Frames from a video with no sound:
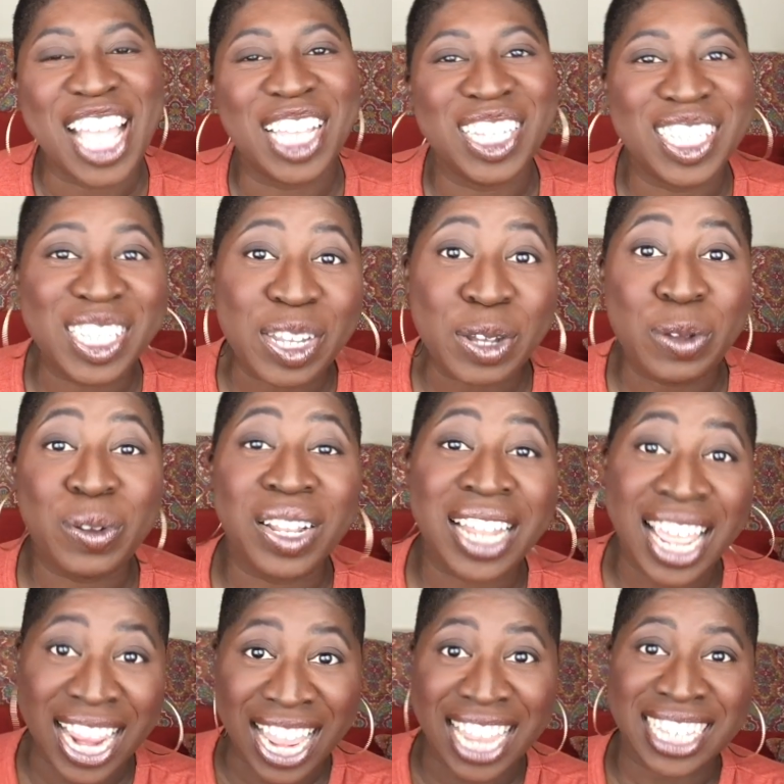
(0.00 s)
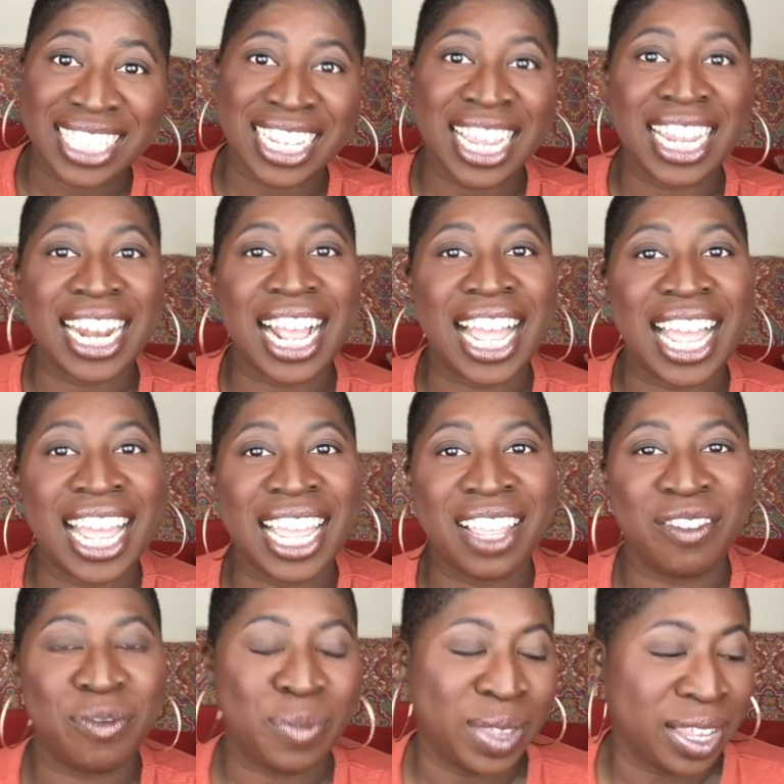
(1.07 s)
So, like I said,
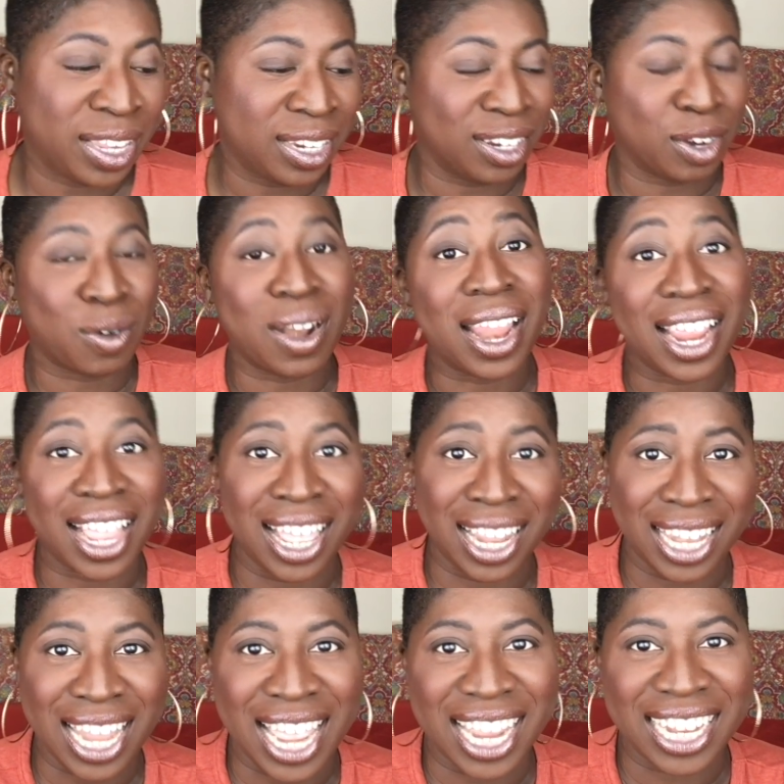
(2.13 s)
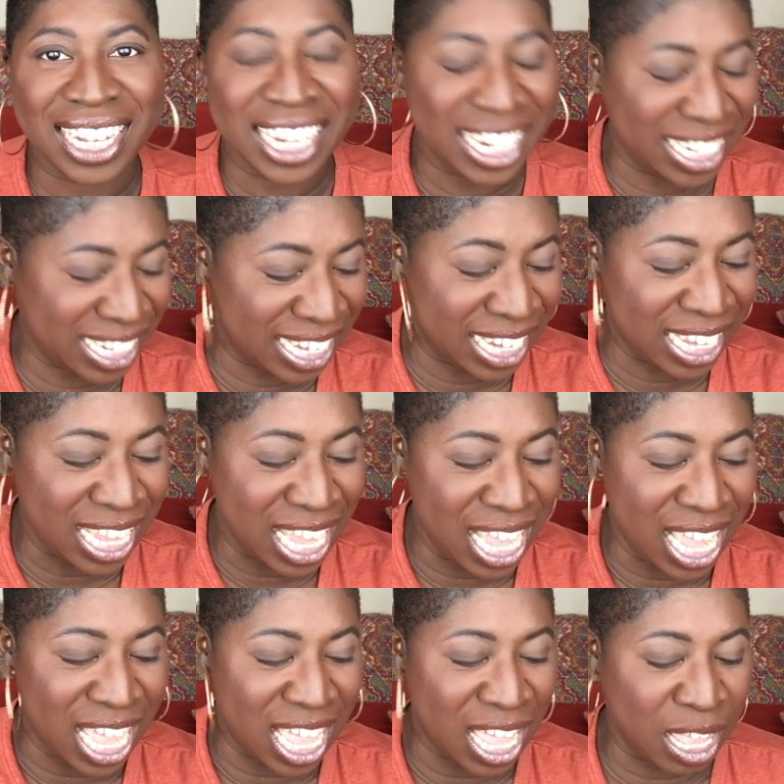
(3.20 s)
I've been crying a lot lately,
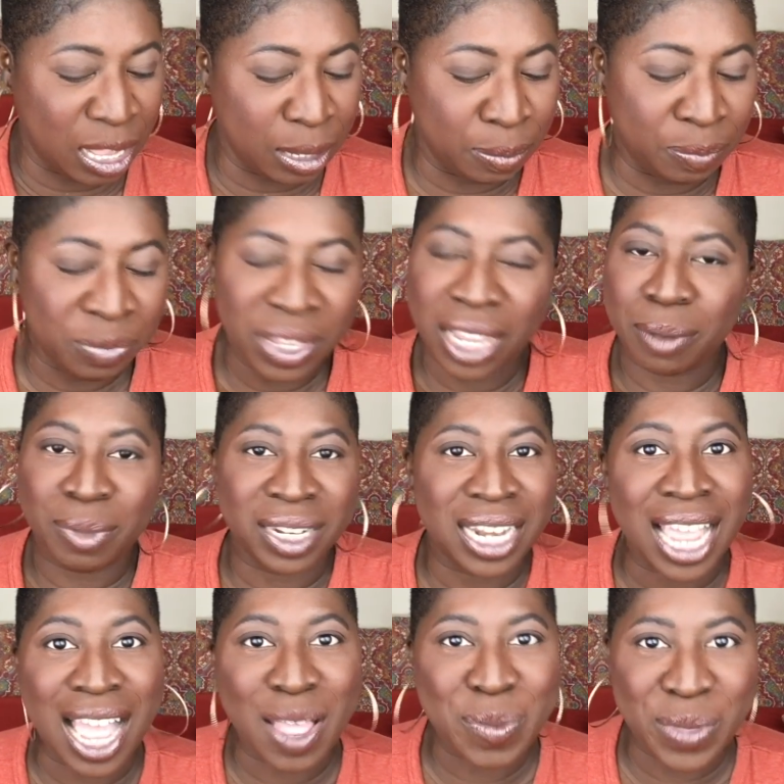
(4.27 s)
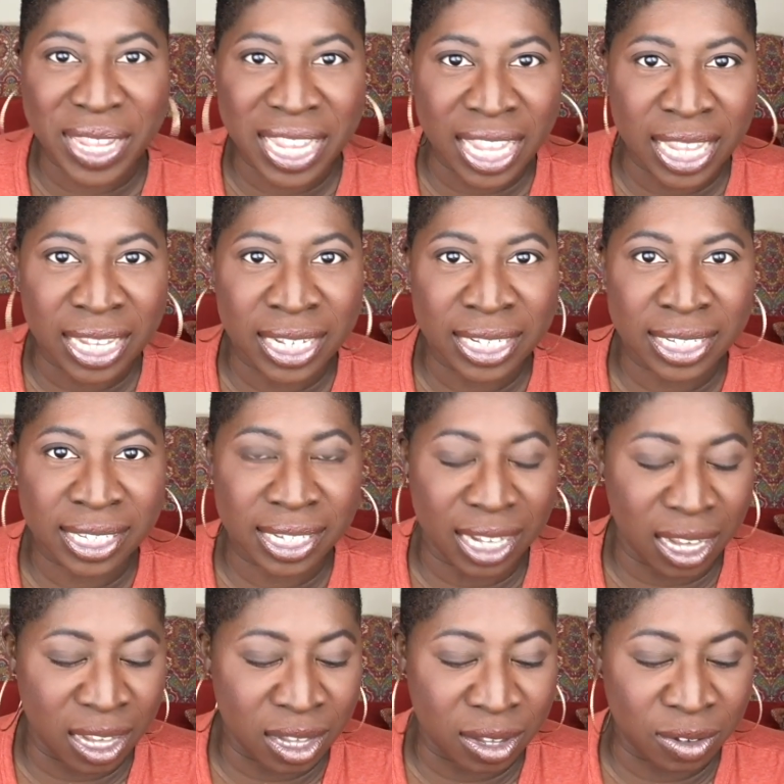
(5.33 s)
um, but not because
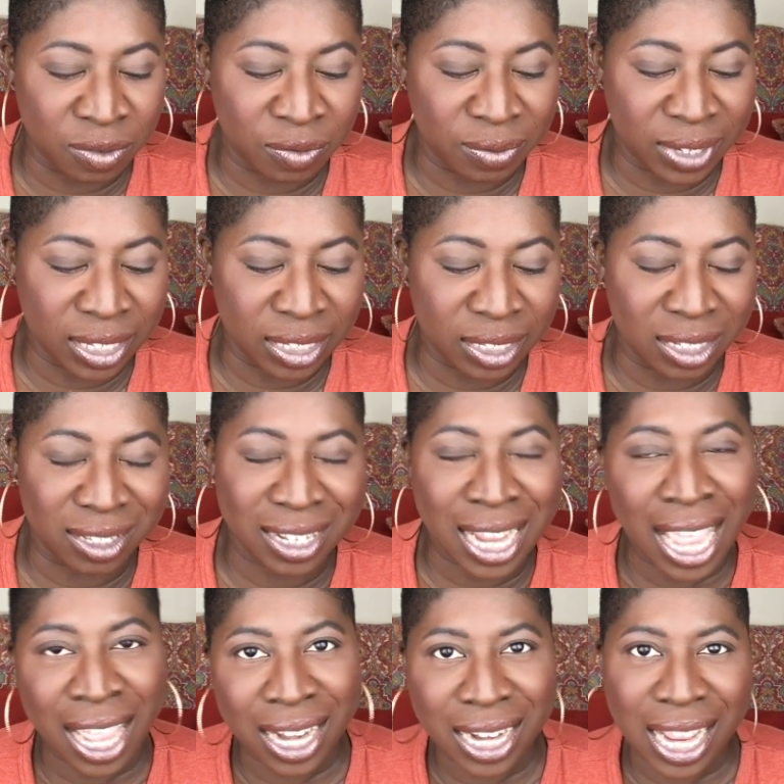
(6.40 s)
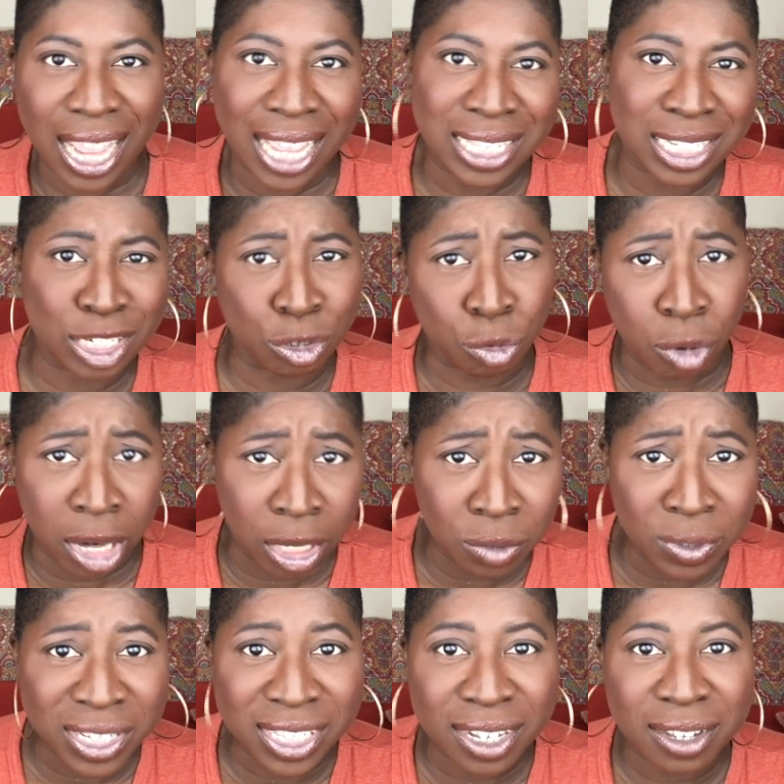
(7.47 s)
of not as a direct
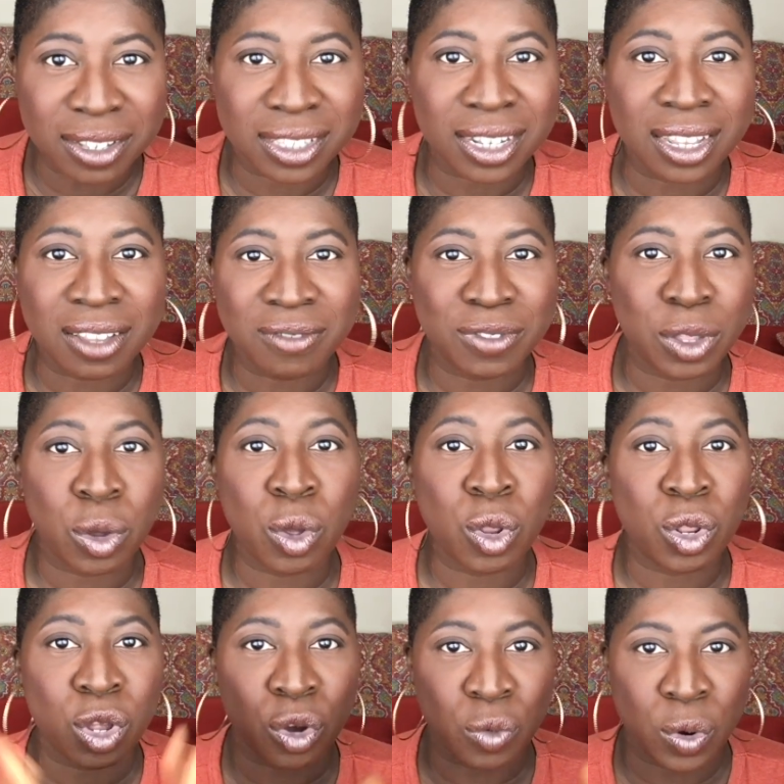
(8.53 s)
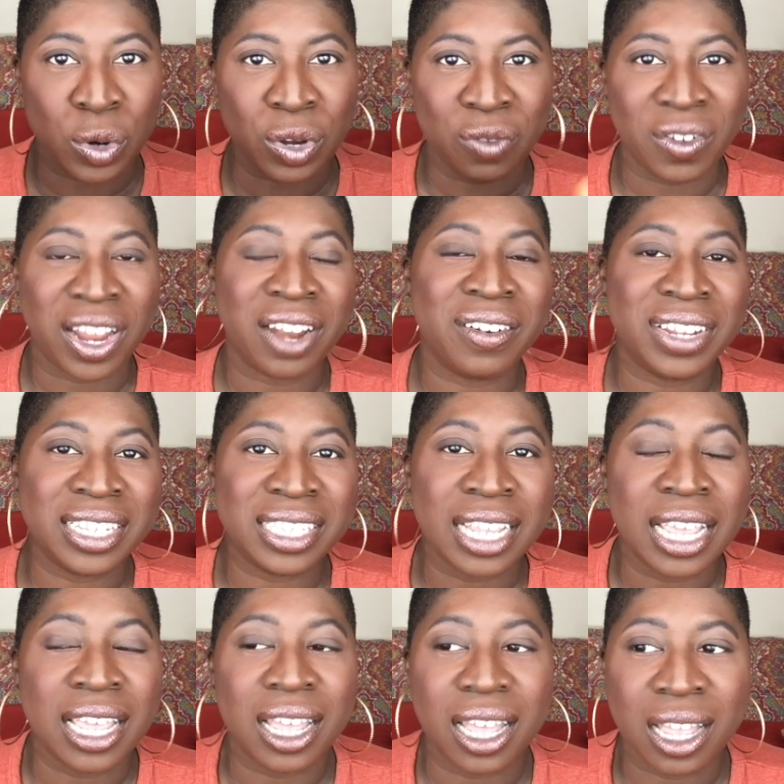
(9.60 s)
result of the whole coronavirus,
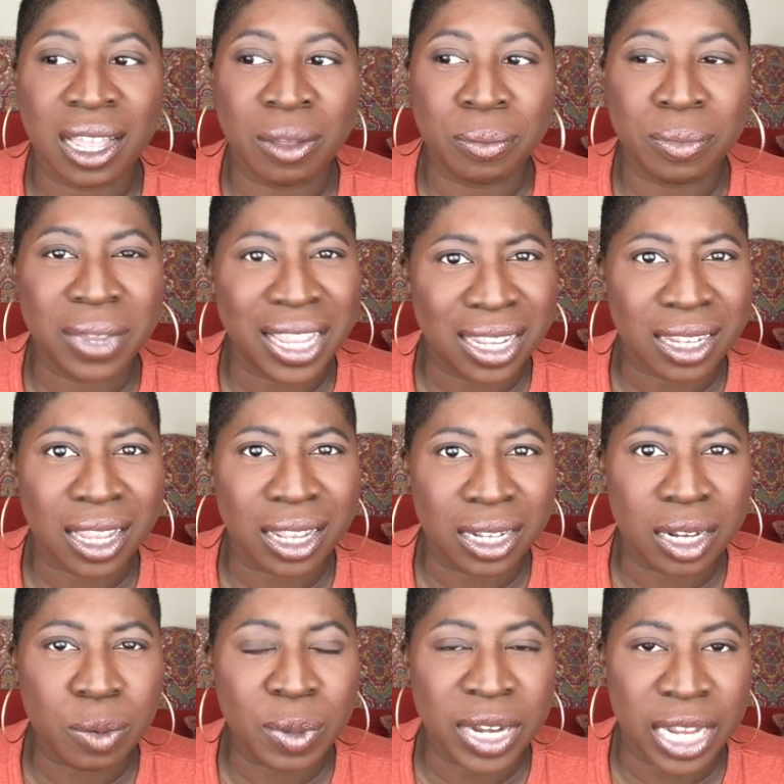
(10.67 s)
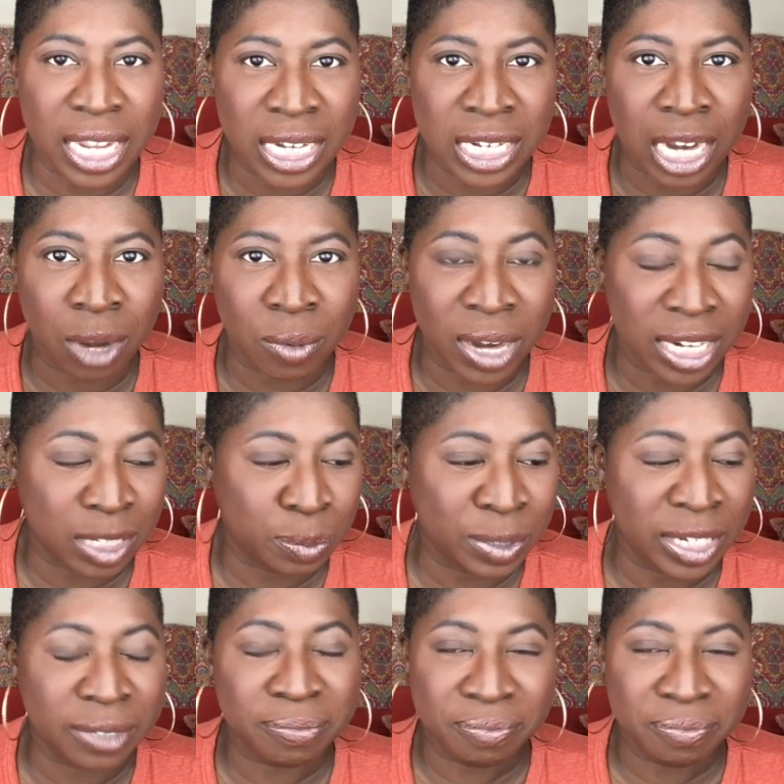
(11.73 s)
um, a little bit indirect, but